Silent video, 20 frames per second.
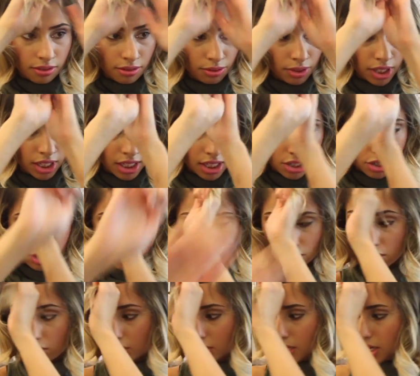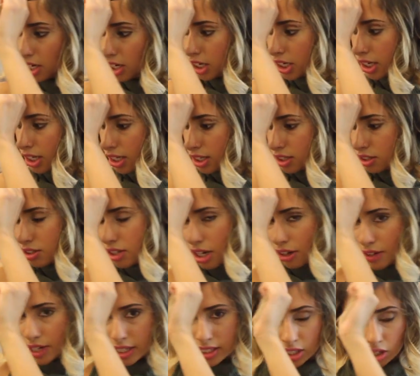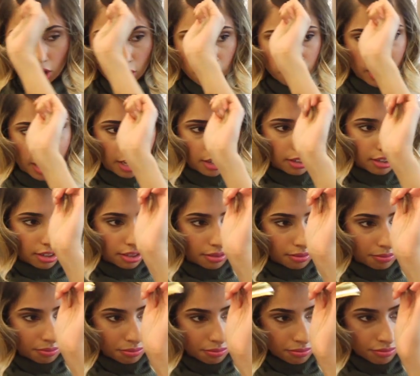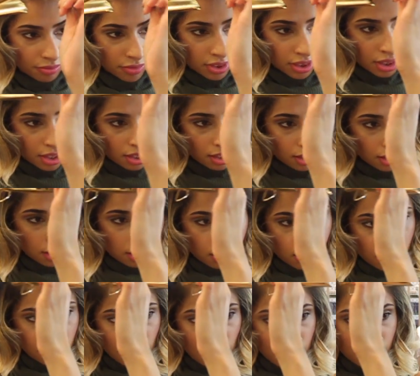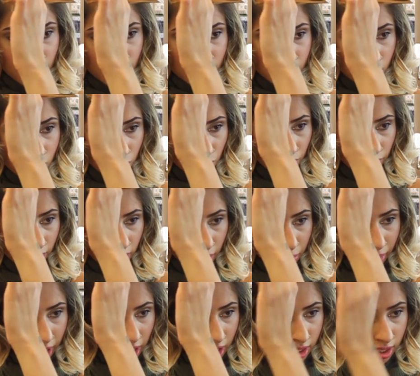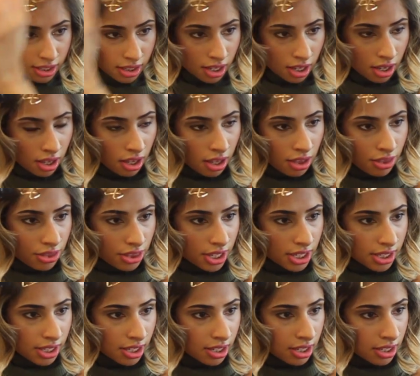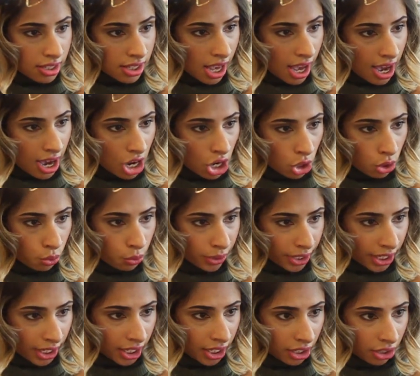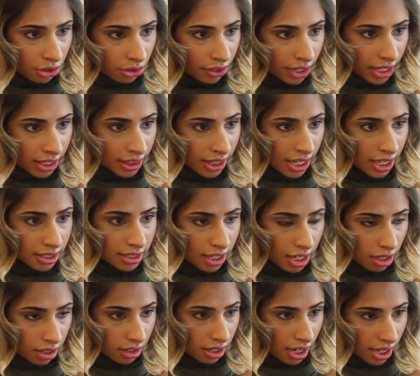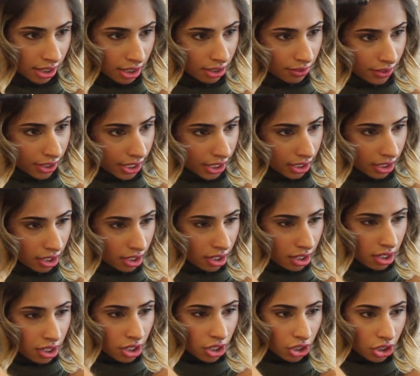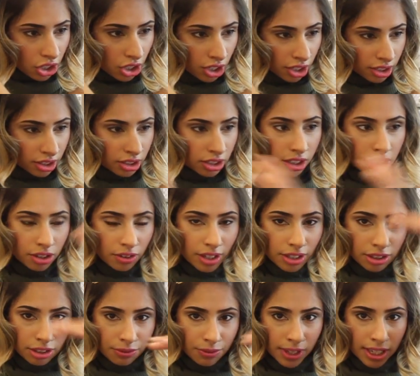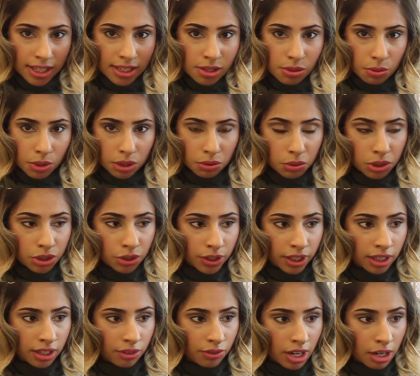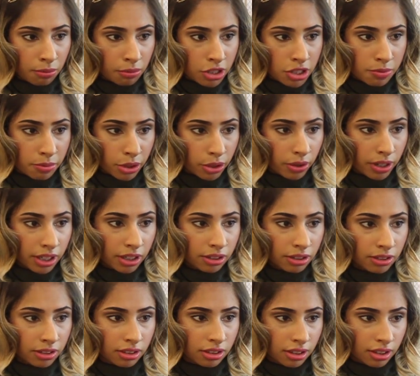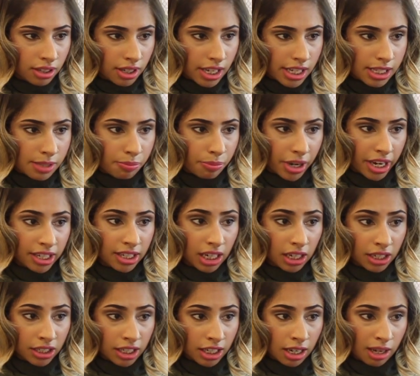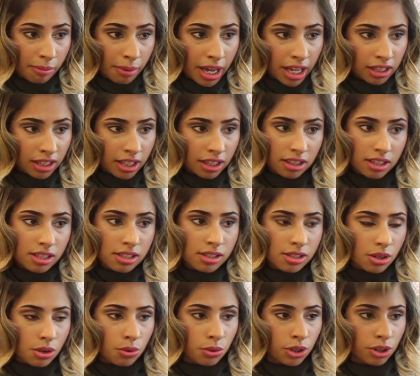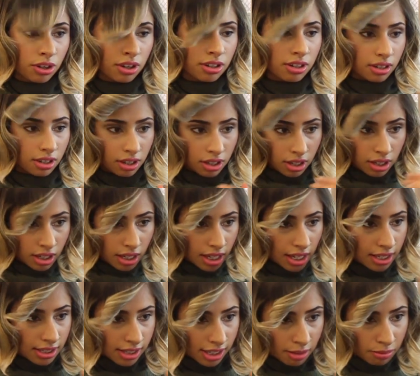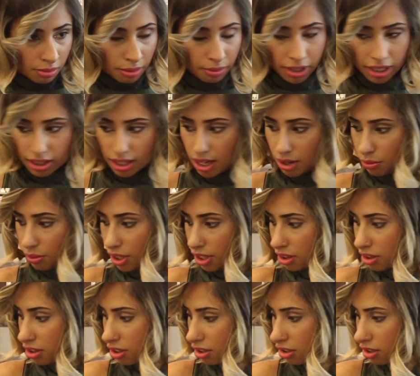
fit it into the curling iron and direct it all back. And this is really good because this is how we create that kind of like curtain look around the face when we're doing a round brush blowout, is by directing it back like this, so you could easily mimic that with